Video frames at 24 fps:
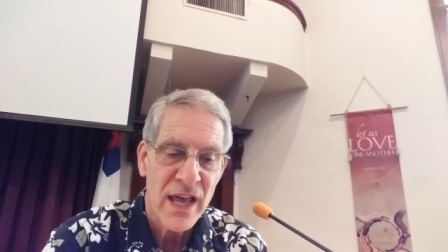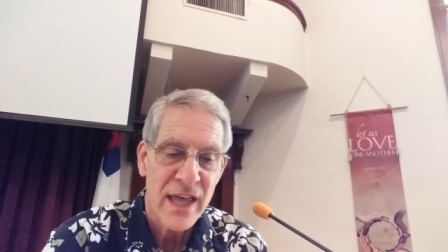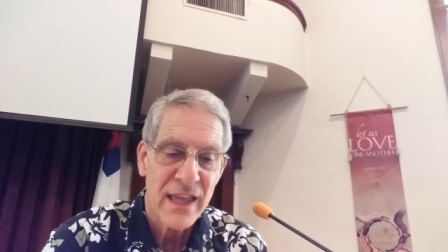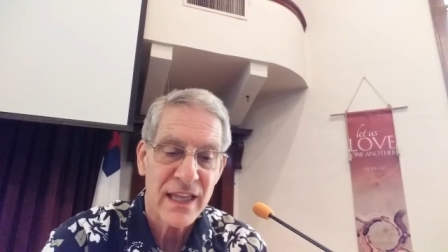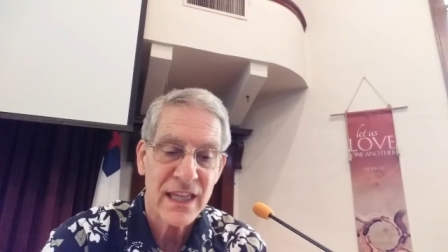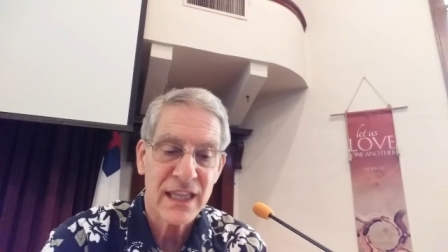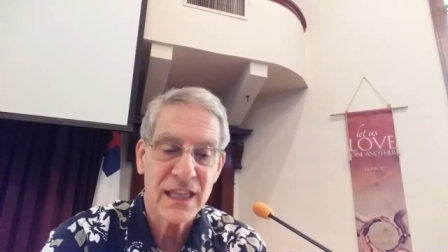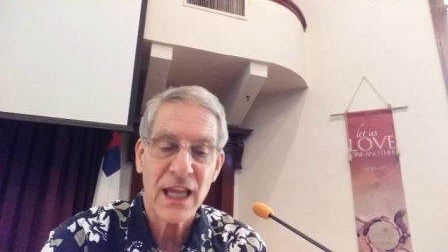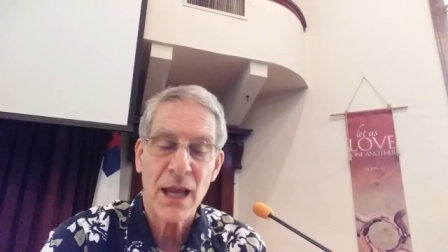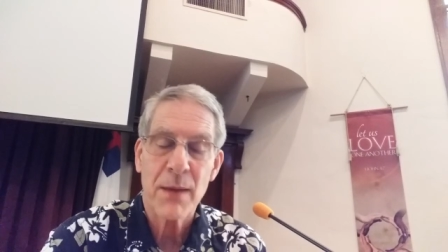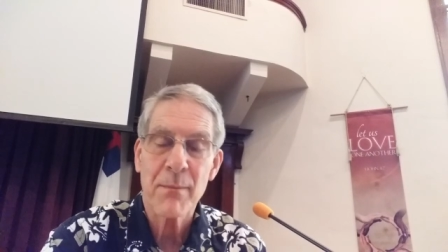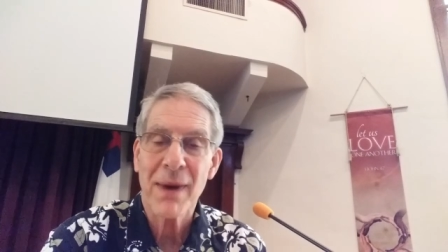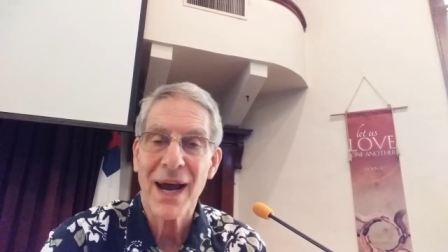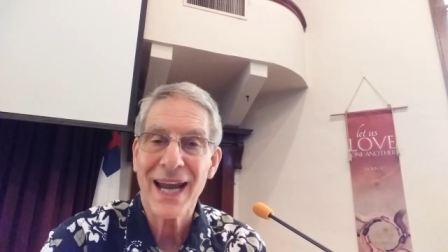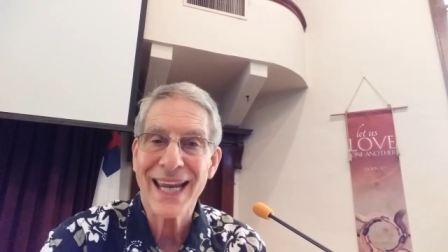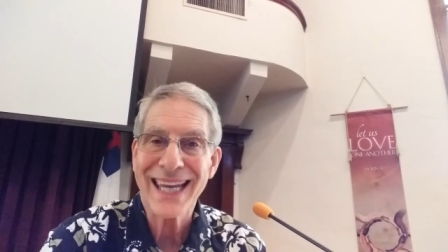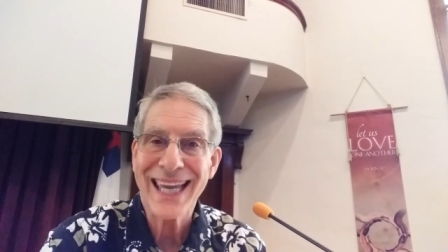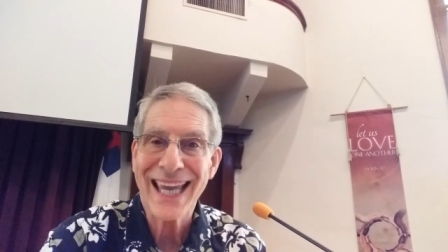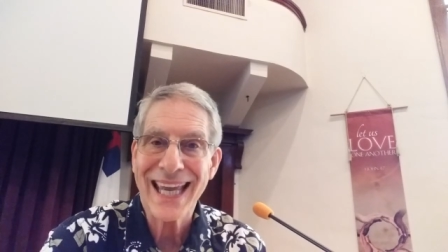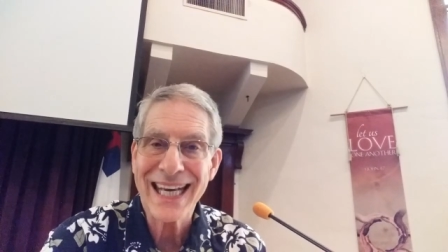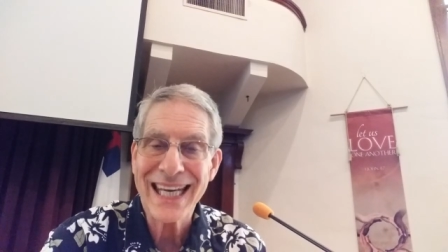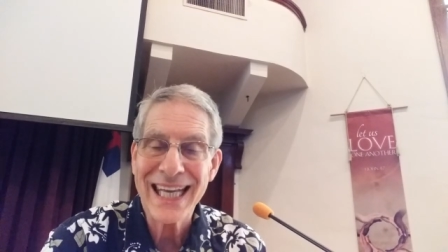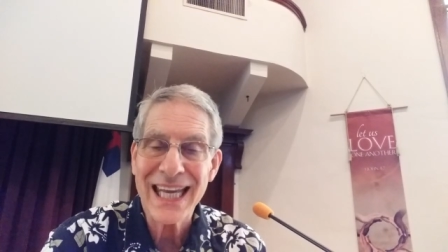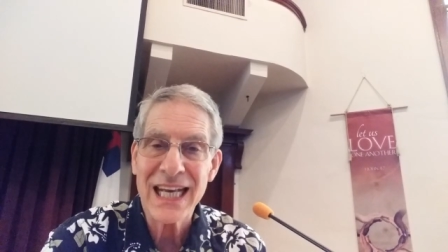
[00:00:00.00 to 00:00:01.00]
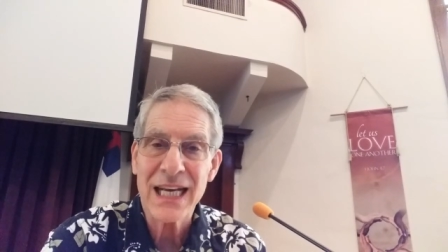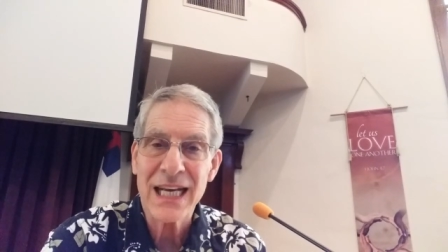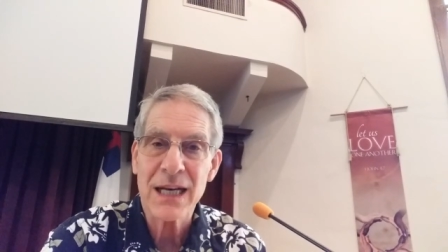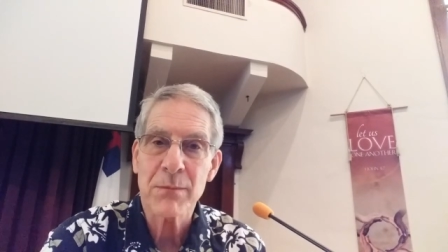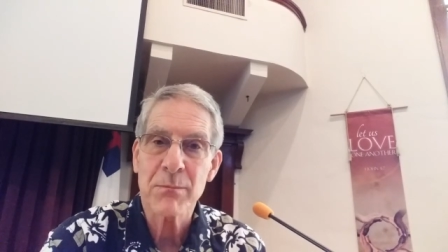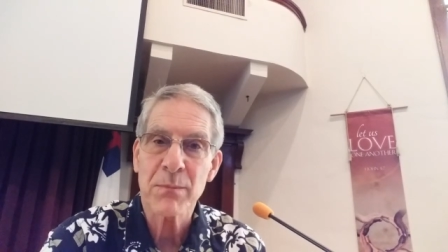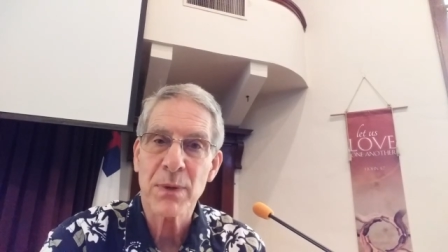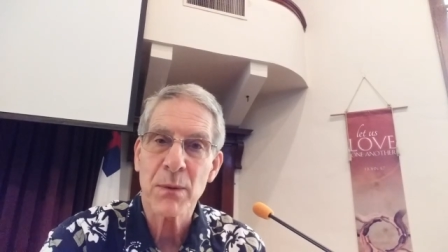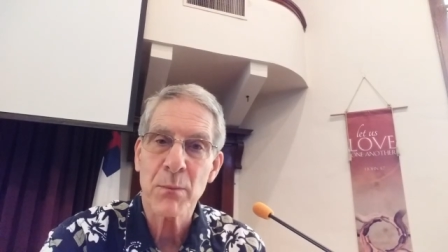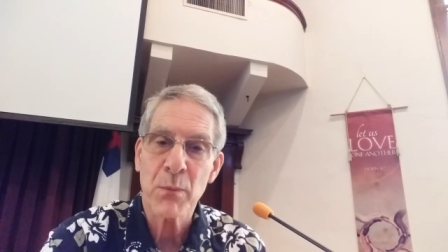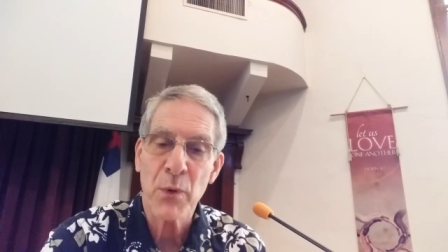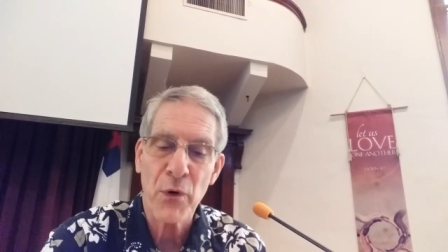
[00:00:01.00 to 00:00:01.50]
that they might get in and
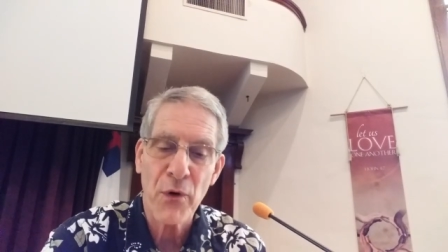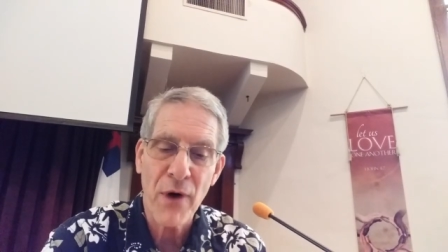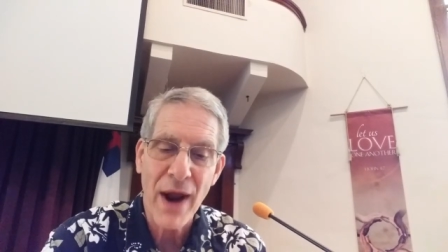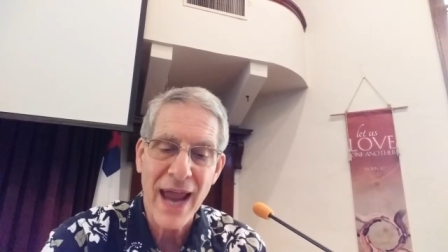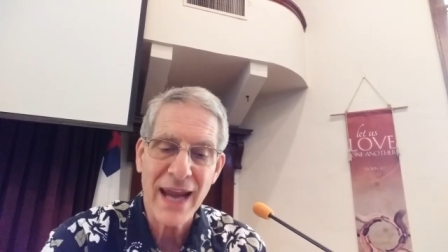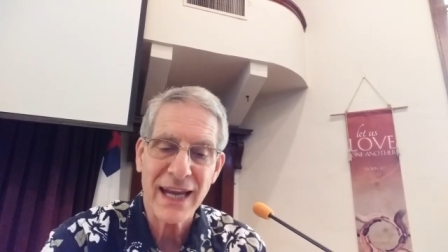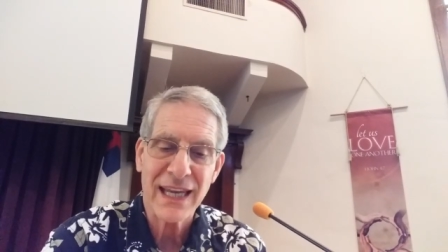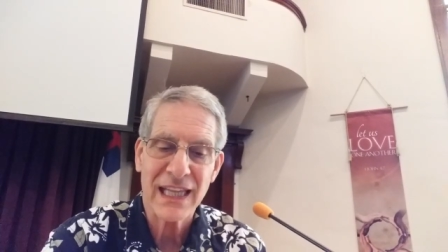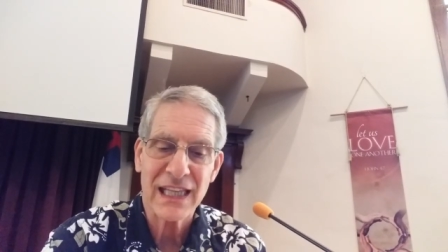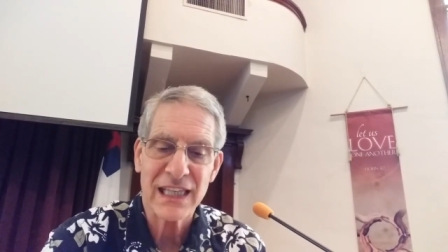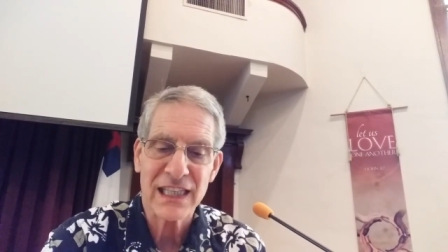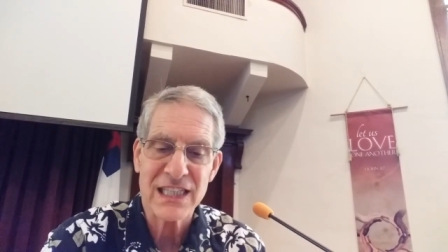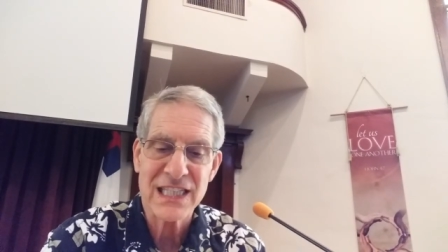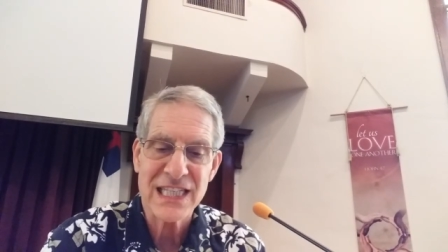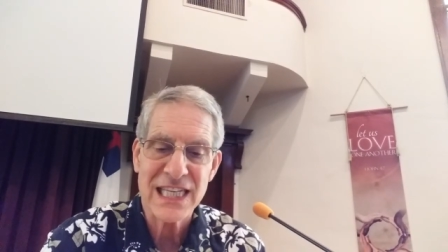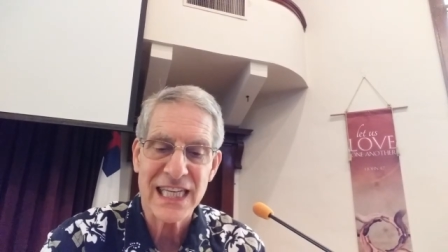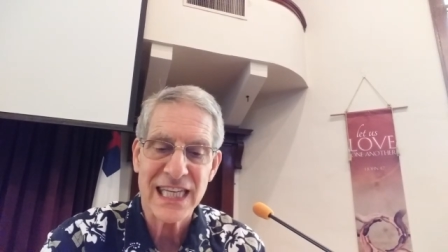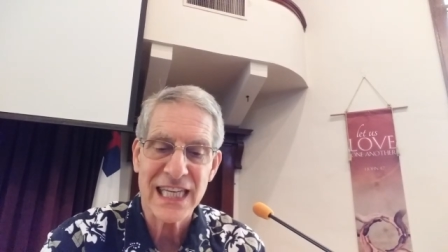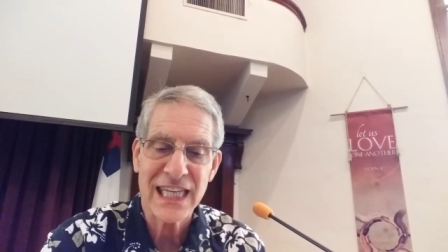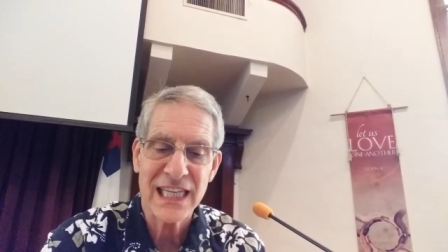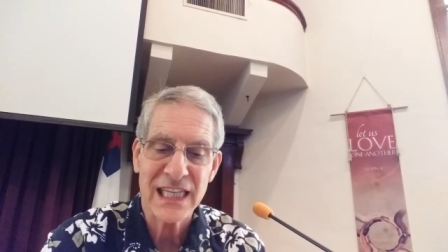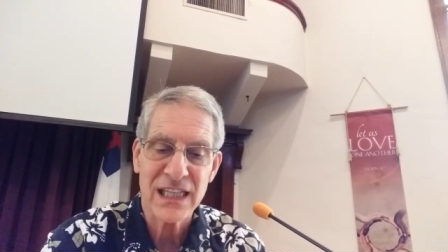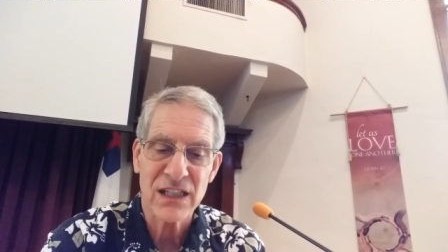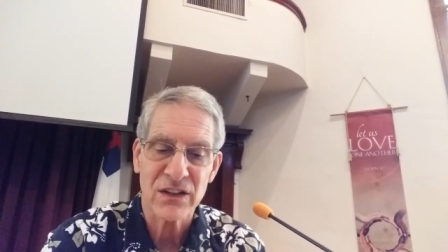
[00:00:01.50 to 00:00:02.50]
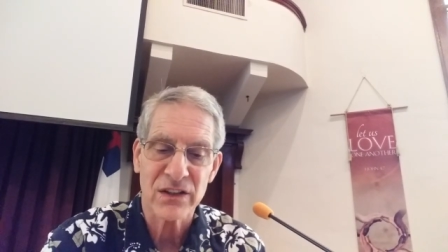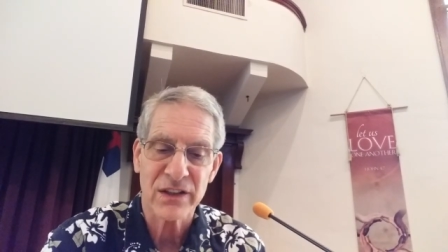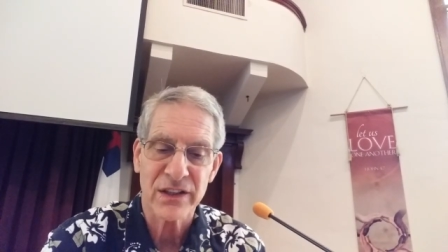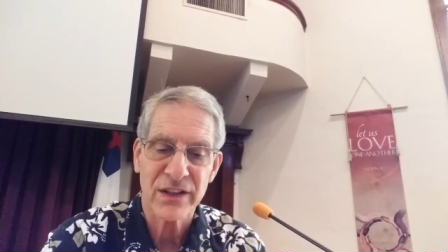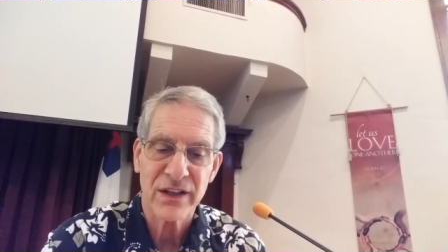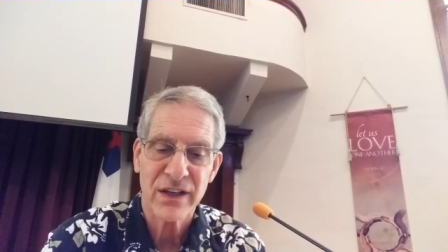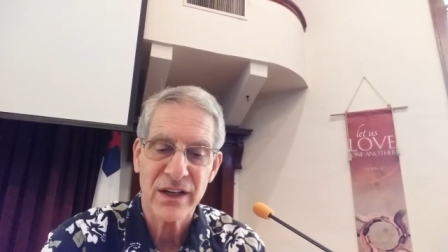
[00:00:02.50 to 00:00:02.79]
be miraculously healed.